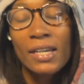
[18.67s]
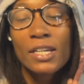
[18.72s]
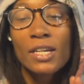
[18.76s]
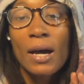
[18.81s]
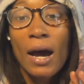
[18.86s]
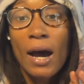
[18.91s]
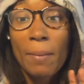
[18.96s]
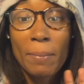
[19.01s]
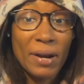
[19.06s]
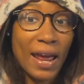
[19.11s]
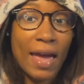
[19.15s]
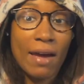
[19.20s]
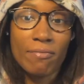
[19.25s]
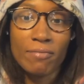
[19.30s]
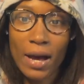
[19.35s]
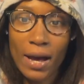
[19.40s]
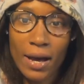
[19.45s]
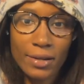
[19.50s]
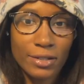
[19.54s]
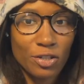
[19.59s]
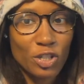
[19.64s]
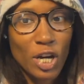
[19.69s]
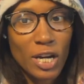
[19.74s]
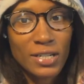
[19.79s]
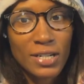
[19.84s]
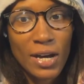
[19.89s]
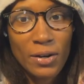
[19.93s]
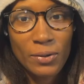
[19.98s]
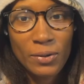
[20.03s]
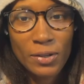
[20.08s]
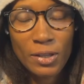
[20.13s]
but I have not checked
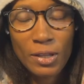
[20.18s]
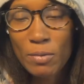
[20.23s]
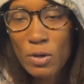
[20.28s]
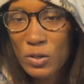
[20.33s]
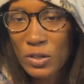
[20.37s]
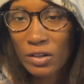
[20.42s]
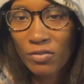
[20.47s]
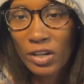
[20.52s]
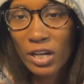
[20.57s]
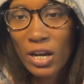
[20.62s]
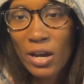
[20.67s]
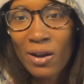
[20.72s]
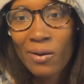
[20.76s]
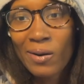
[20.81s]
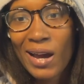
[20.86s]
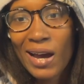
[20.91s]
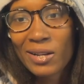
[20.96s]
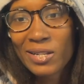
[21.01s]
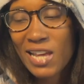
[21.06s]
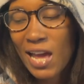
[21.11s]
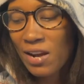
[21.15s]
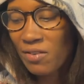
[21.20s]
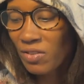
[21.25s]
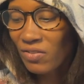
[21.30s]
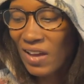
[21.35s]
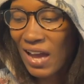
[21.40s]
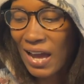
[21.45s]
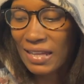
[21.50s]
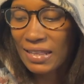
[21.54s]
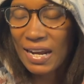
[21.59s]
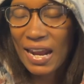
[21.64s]
out the music video outside of the
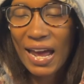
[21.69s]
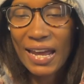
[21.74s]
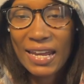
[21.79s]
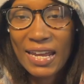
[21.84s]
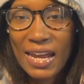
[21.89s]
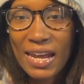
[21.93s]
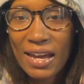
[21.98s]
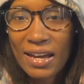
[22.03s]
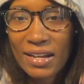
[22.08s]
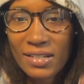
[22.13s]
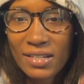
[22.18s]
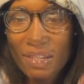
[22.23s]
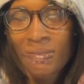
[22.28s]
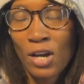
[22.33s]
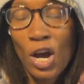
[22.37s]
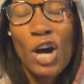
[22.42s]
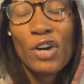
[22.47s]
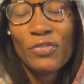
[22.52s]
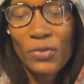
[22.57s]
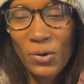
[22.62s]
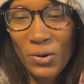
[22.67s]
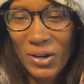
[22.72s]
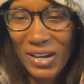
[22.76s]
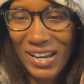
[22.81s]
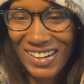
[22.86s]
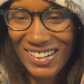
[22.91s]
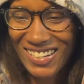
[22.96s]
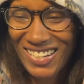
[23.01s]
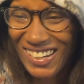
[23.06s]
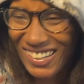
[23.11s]
fact that I can't avoid